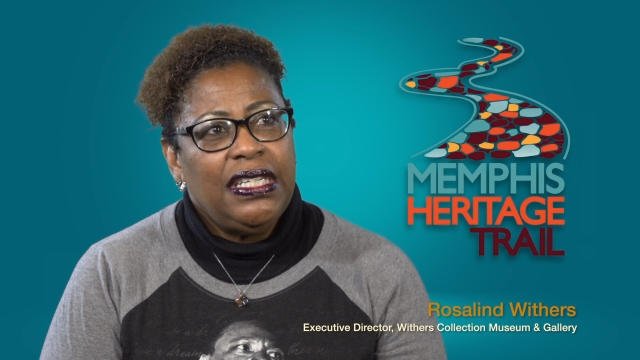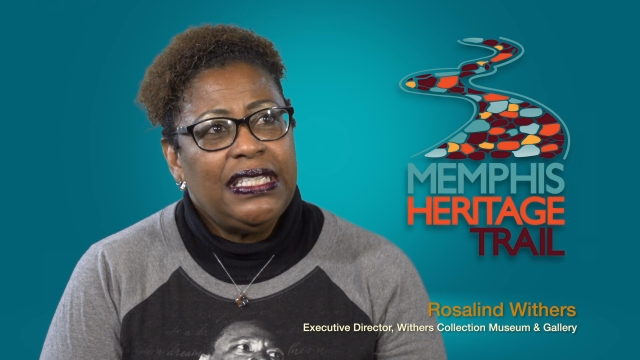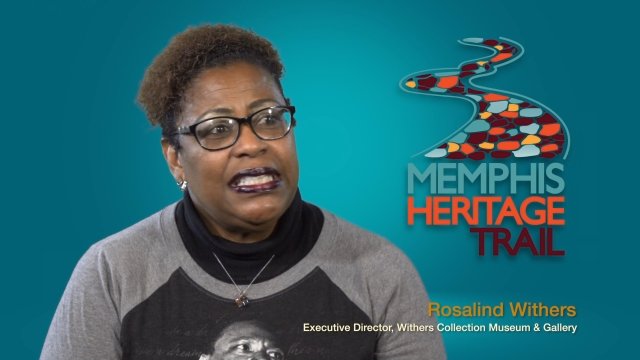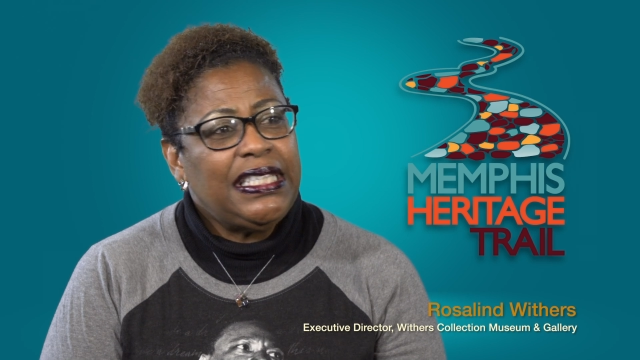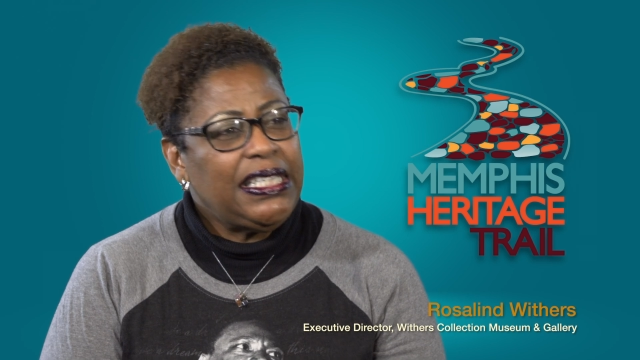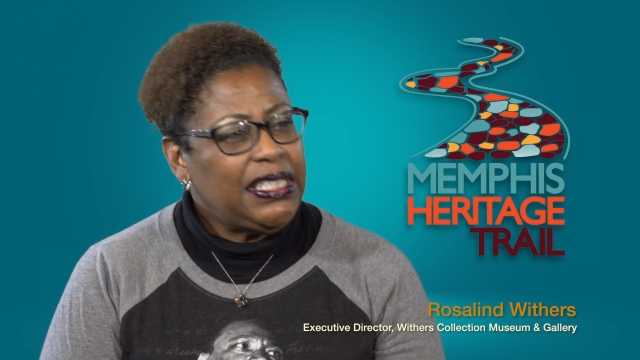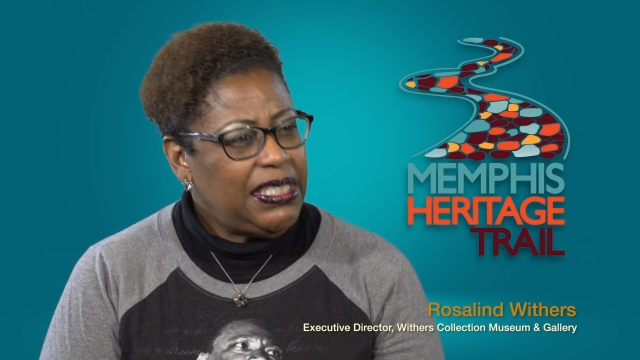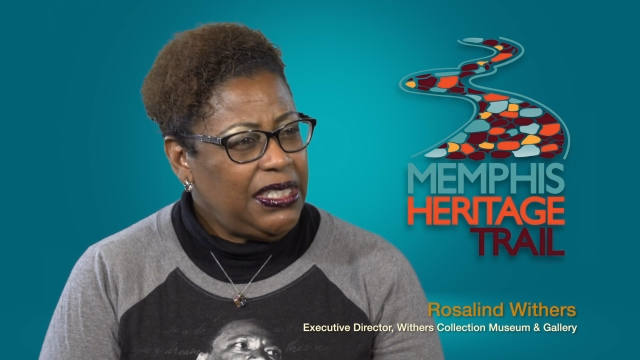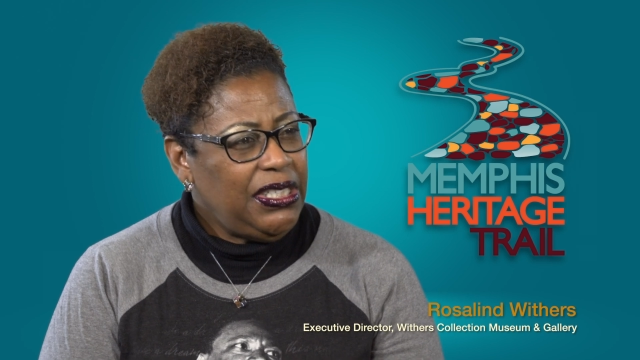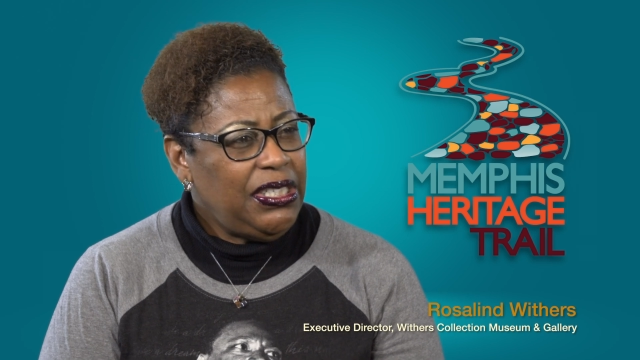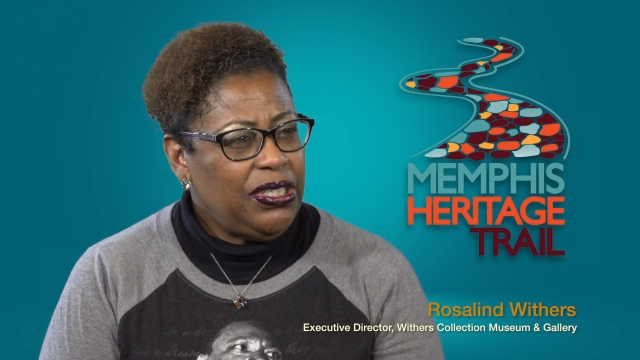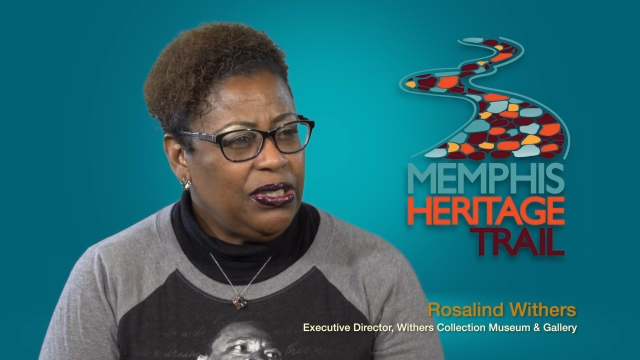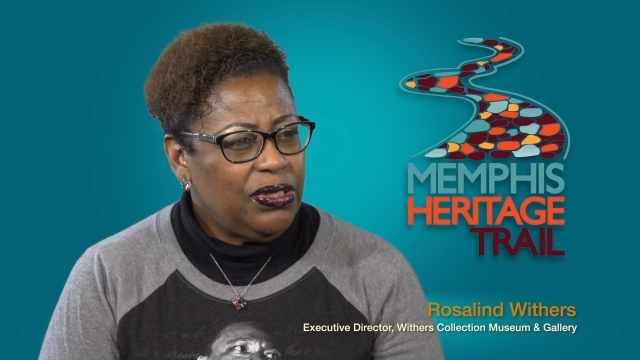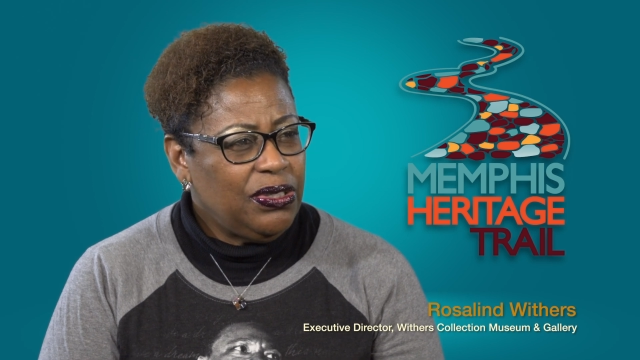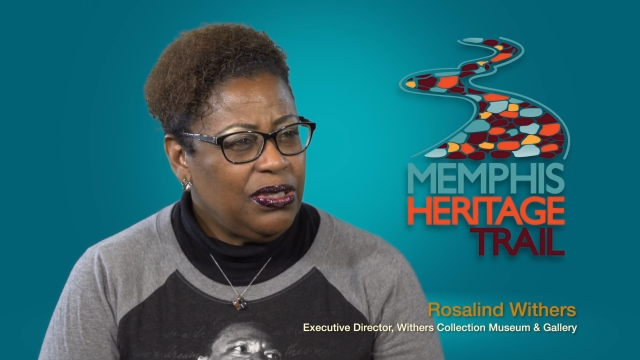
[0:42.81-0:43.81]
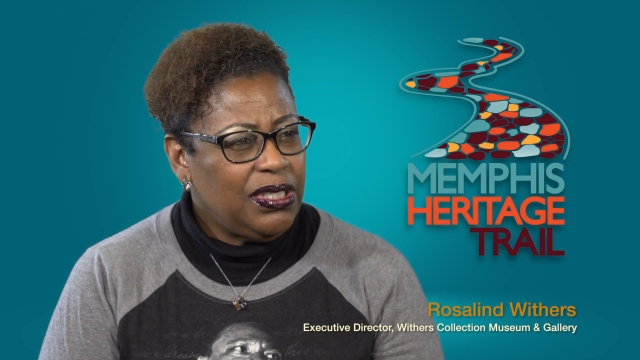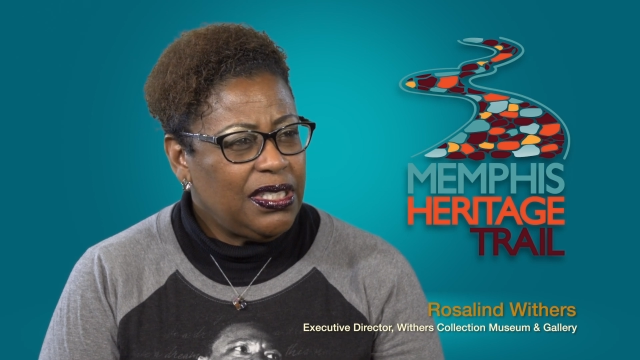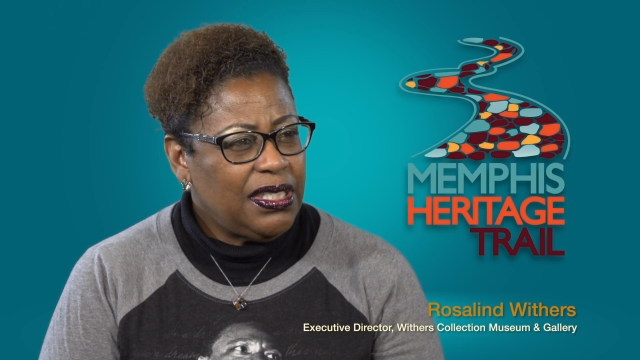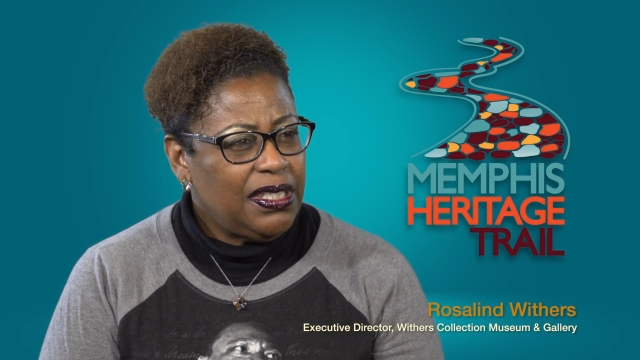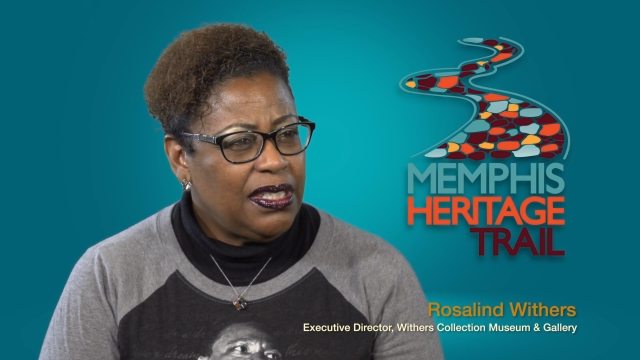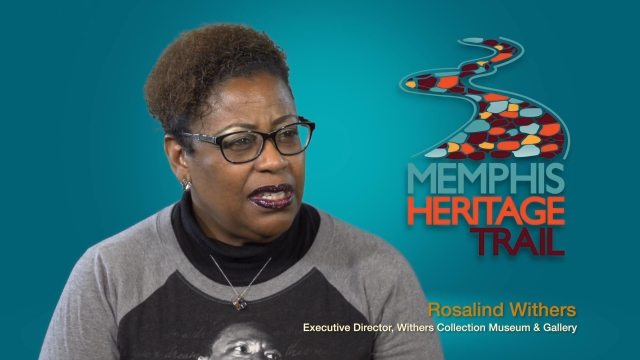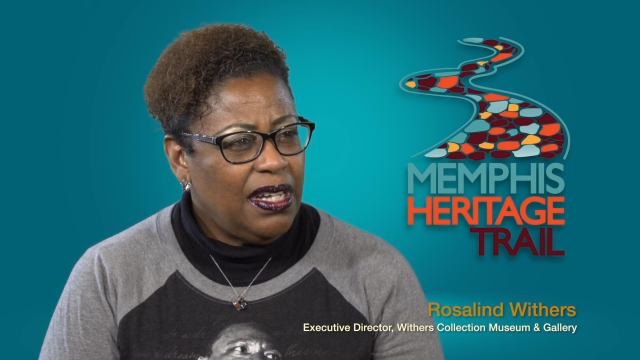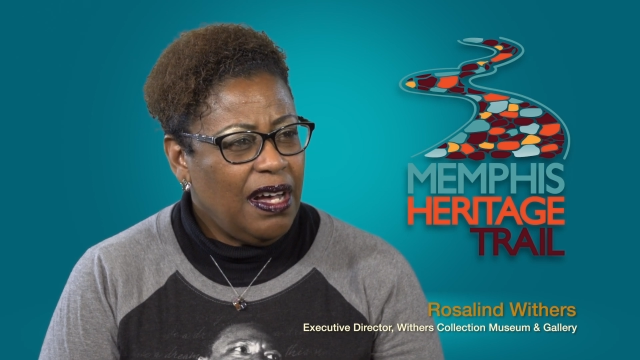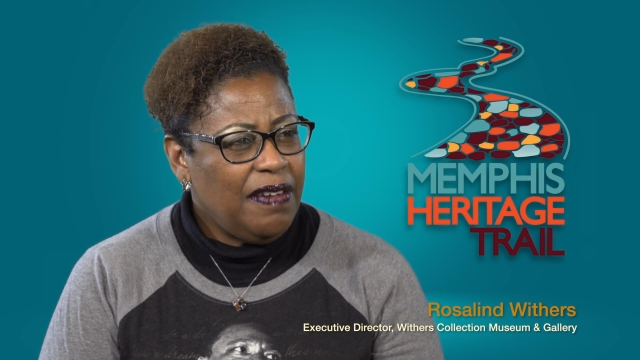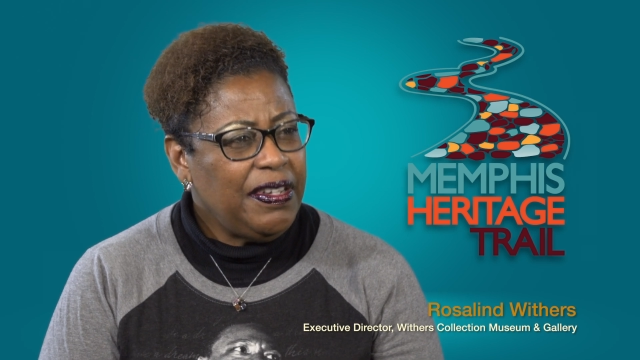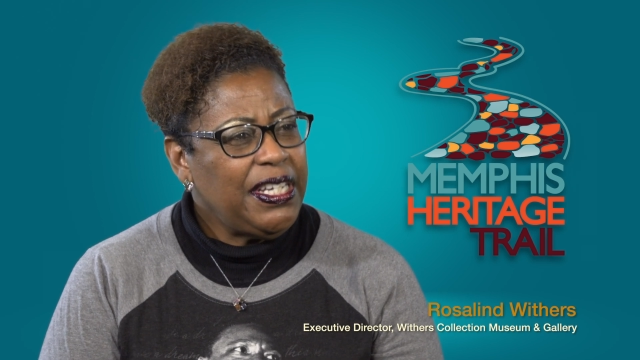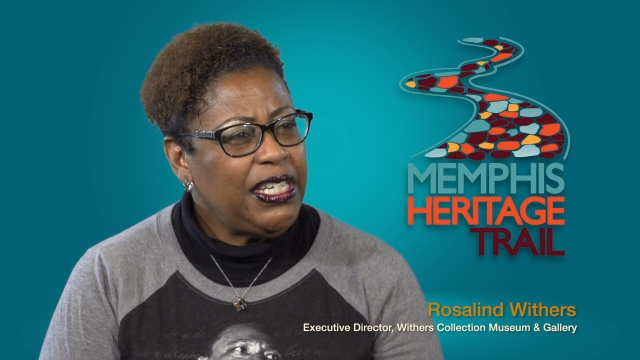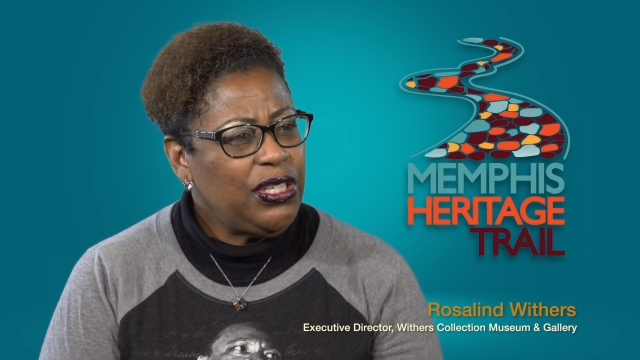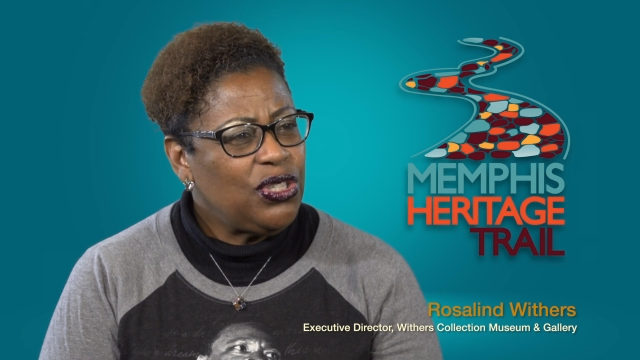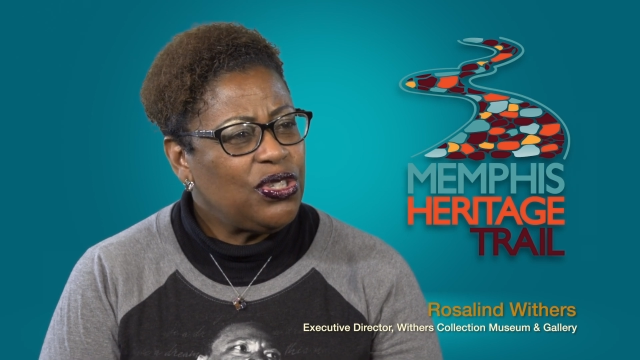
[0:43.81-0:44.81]
60 years of
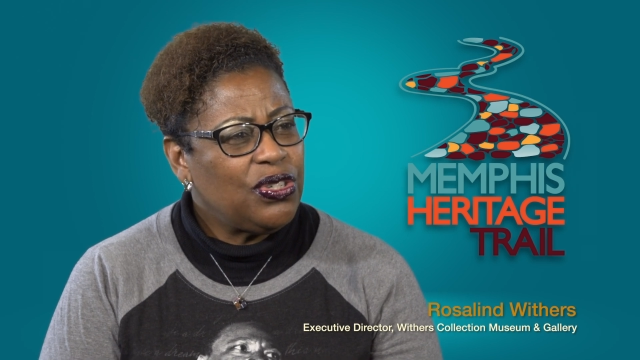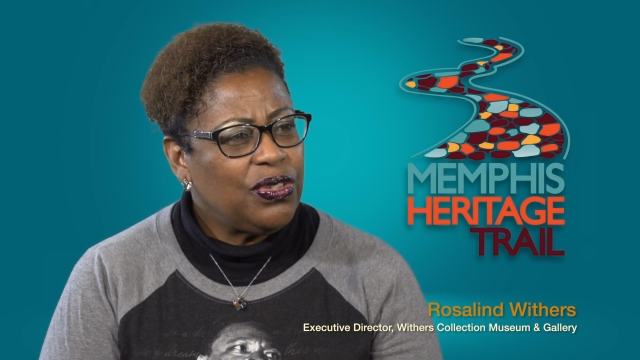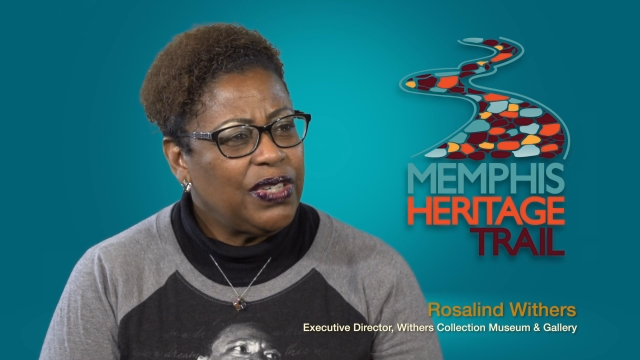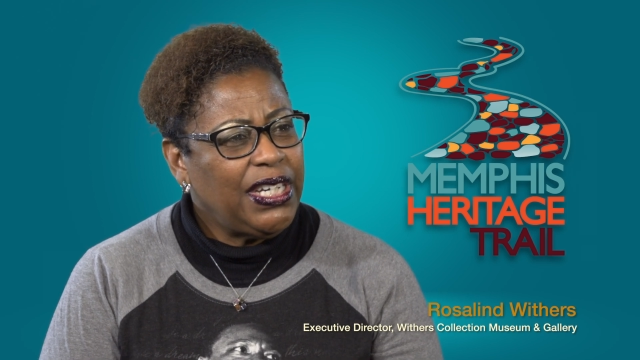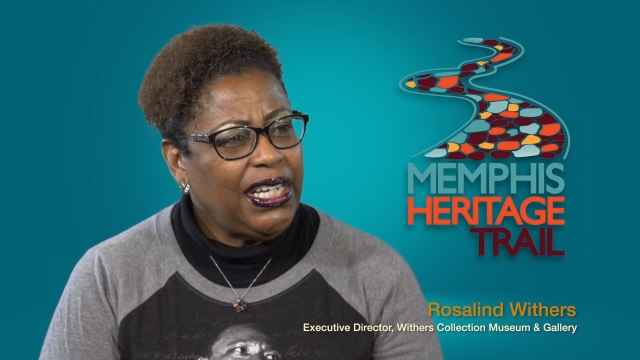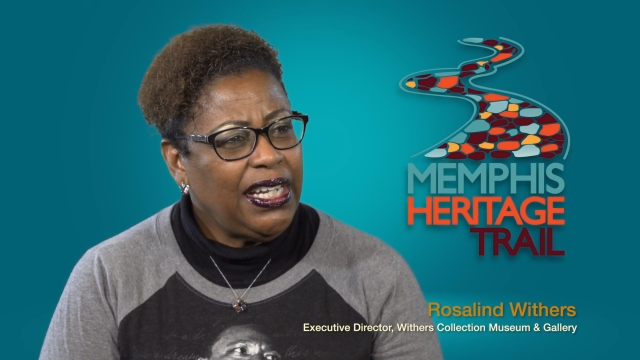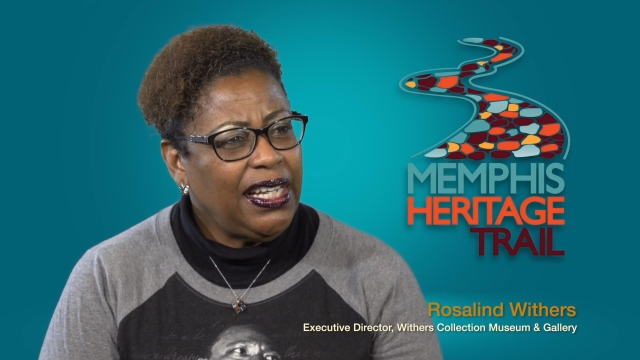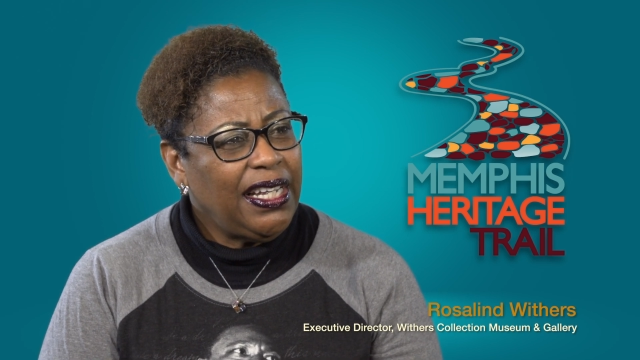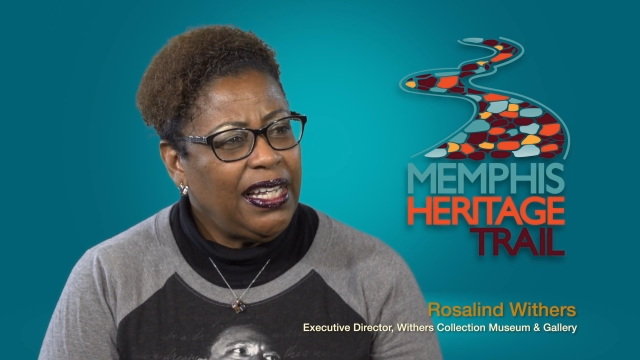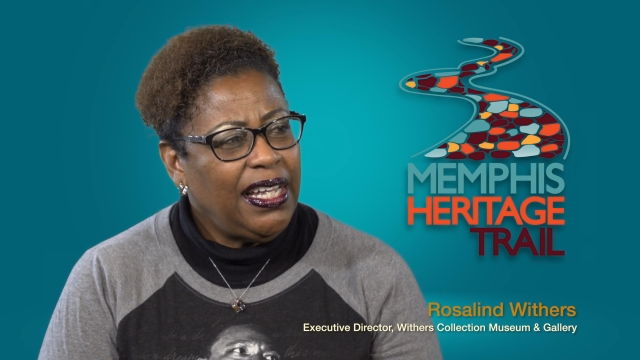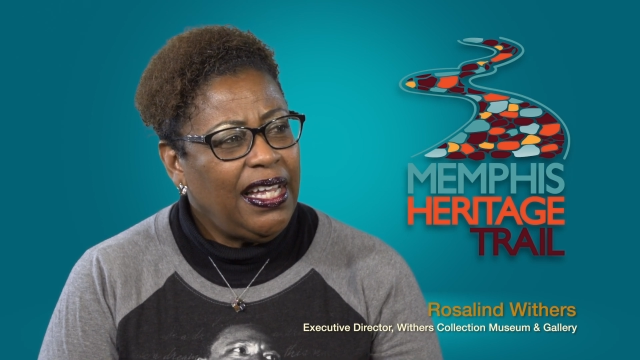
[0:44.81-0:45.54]
history,